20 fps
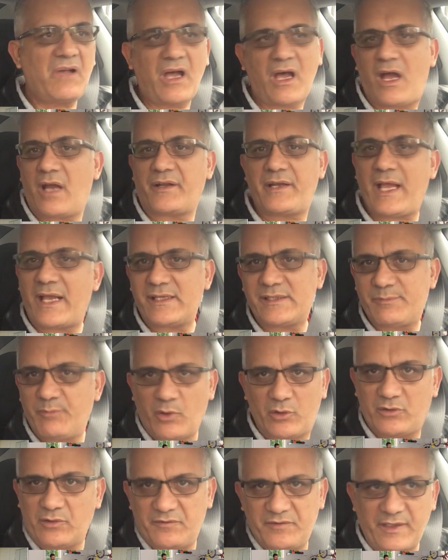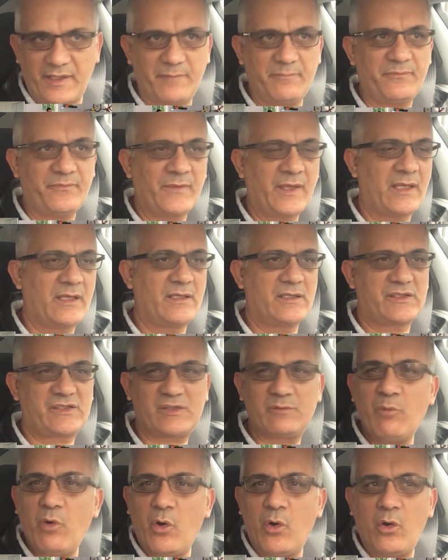are nice, both of them,
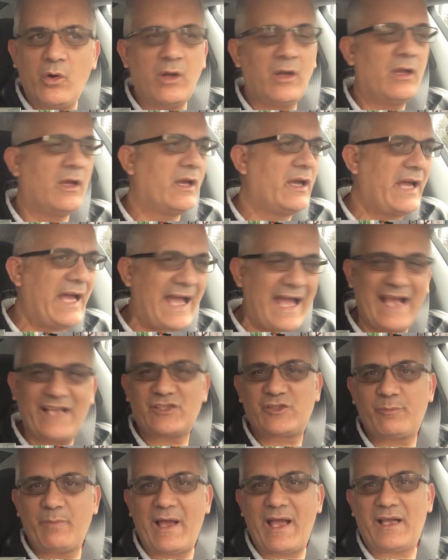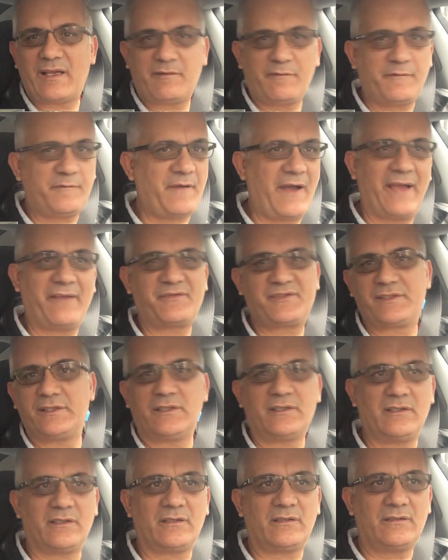small, hatchback,
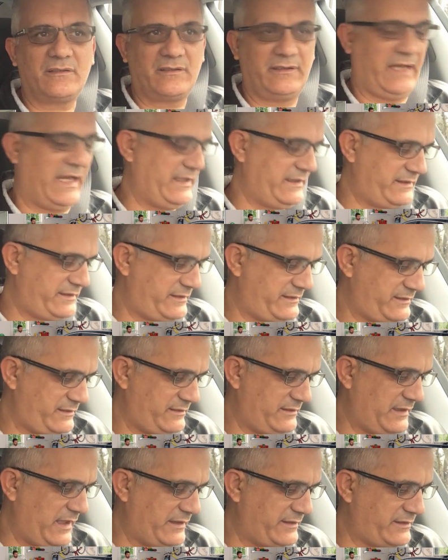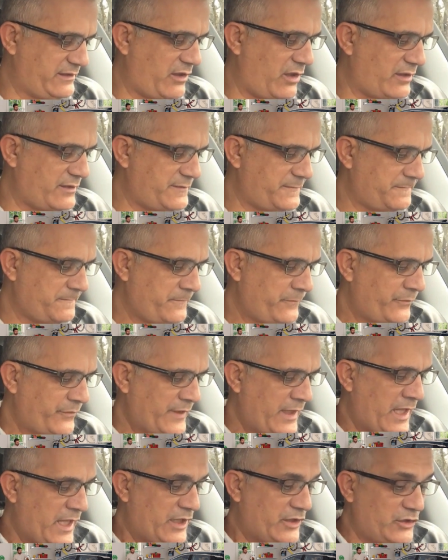5-seater, nice cars.
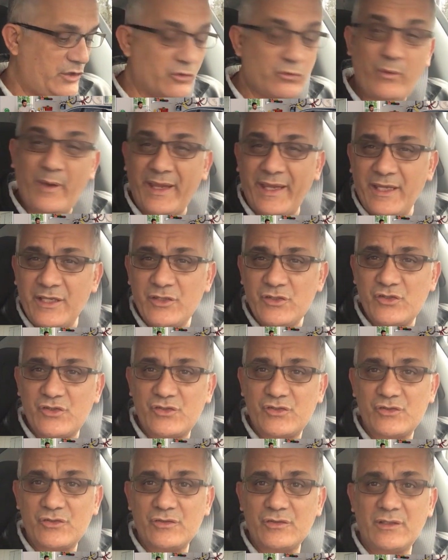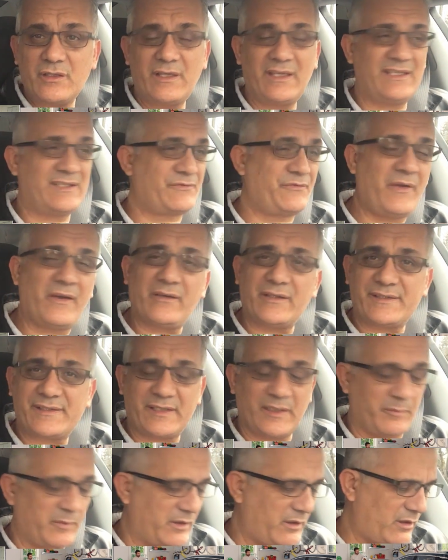The range is very
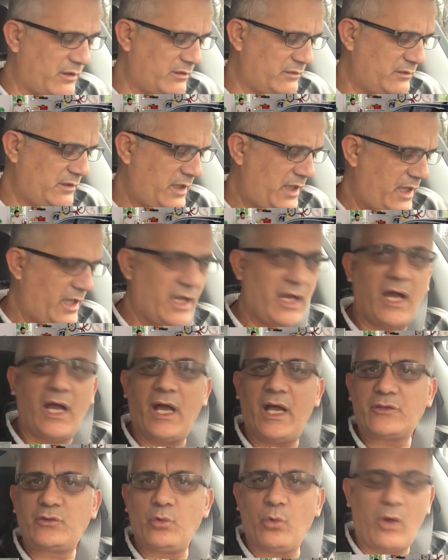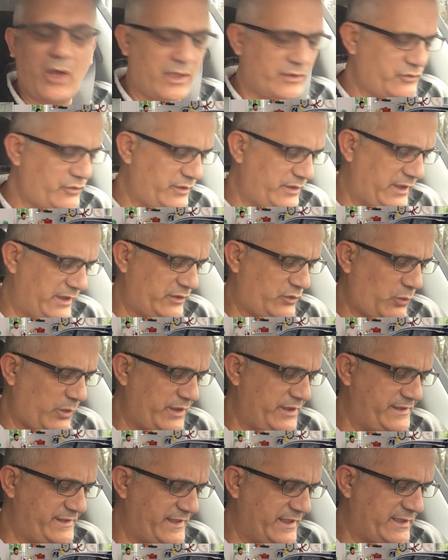similar.
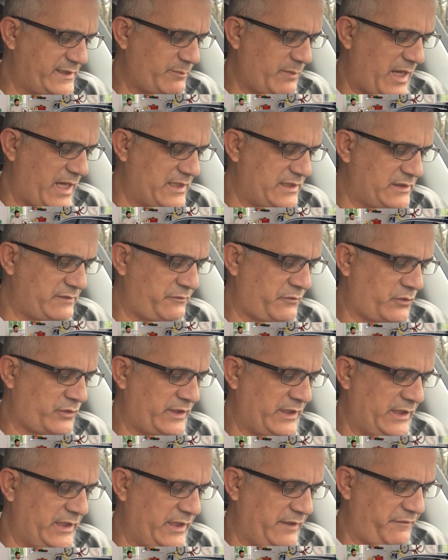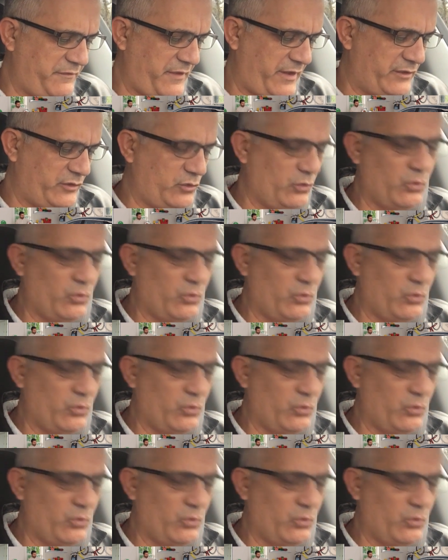226 miles for the Leaf and